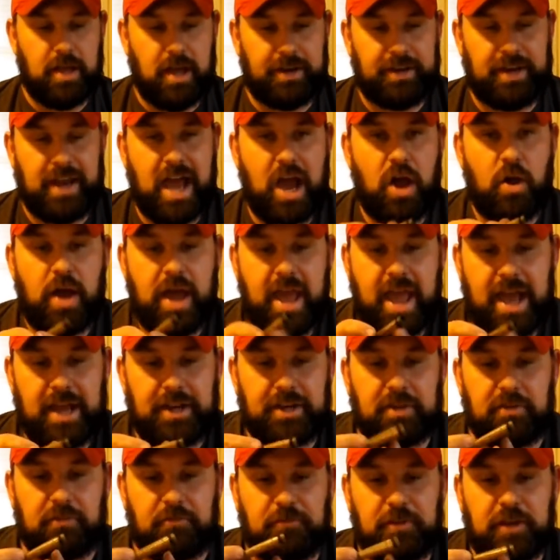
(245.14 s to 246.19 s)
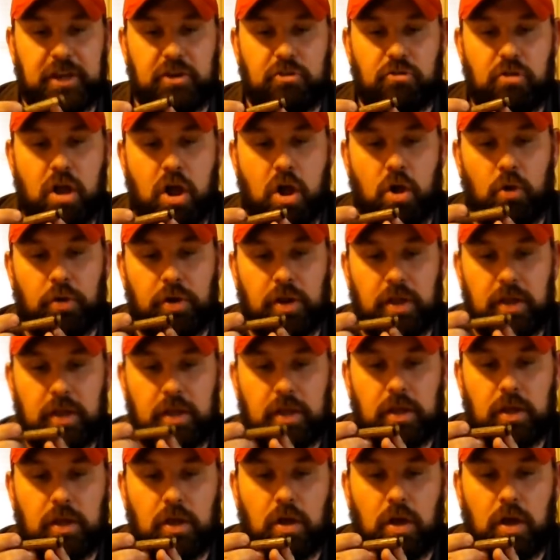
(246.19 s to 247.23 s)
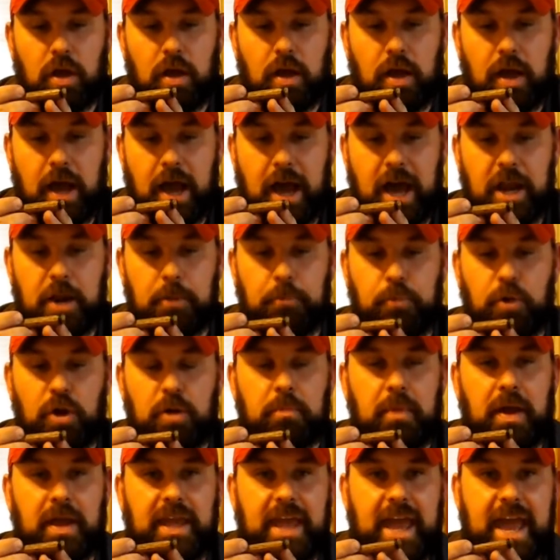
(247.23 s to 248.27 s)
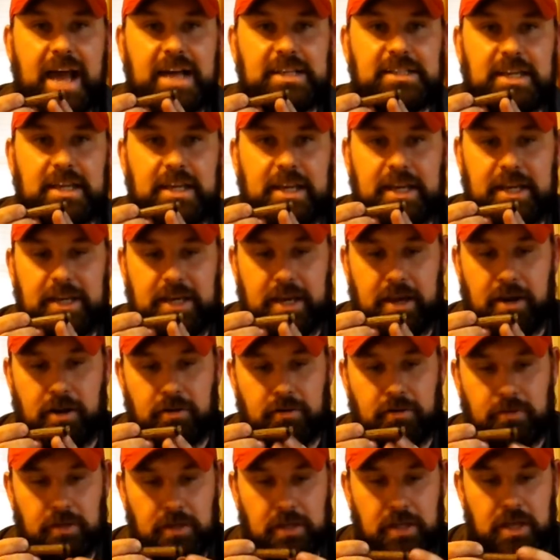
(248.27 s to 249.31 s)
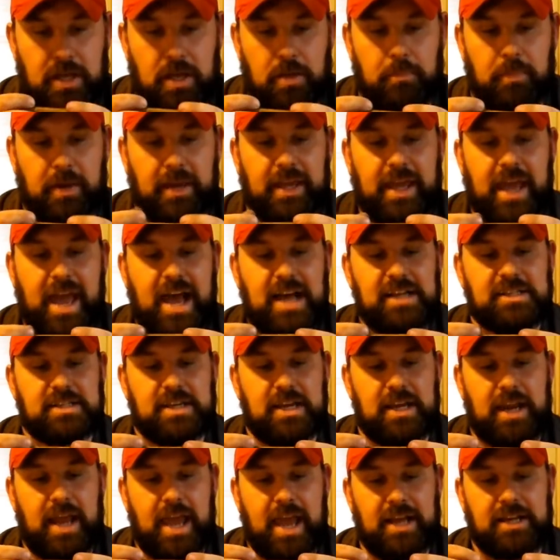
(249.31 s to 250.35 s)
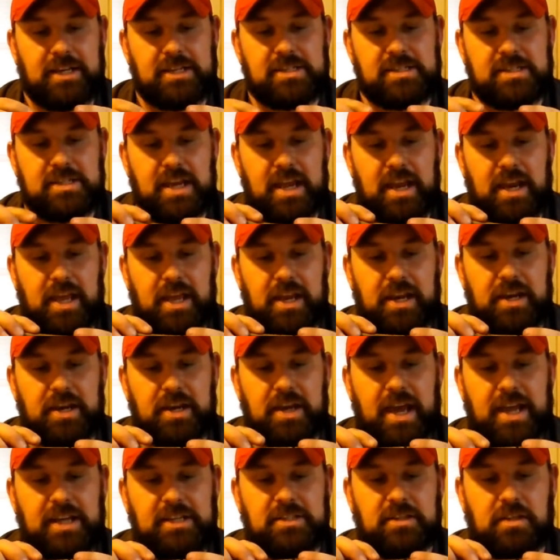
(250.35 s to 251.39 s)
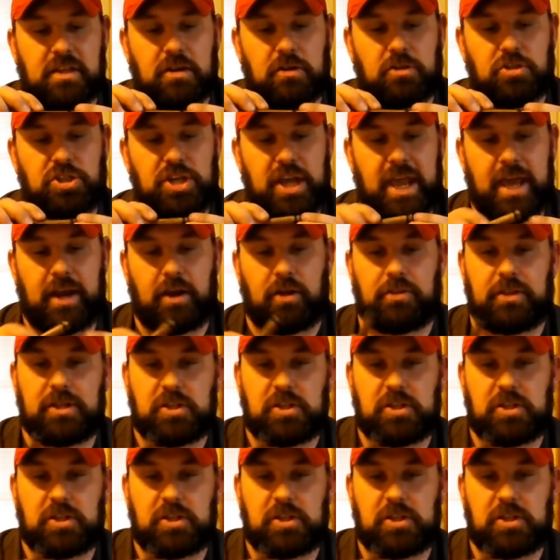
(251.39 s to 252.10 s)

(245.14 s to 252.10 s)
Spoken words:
Now I had to figure out how to put my gasket in here. My gasket had to sit in a nice little channel.